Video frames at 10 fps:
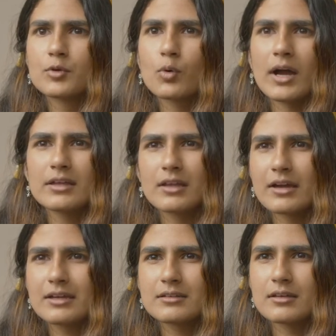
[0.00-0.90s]
quite
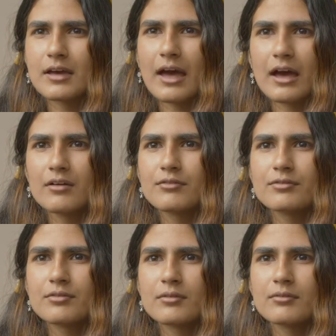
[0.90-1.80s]
lucky to have
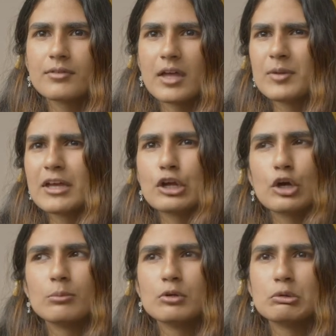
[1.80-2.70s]
family at
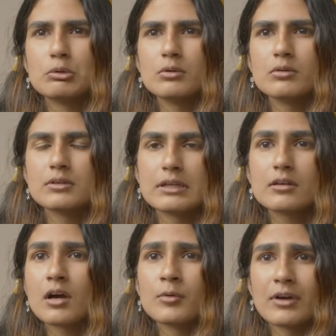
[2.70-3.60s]
home who did
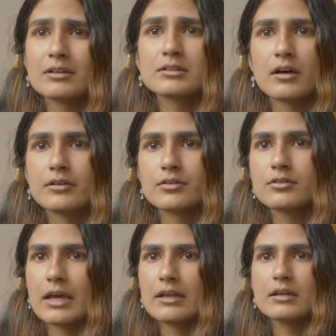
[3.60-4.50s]
come around to
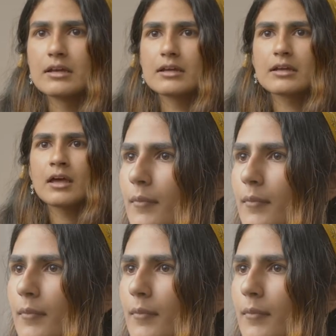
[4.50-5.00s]
understanding,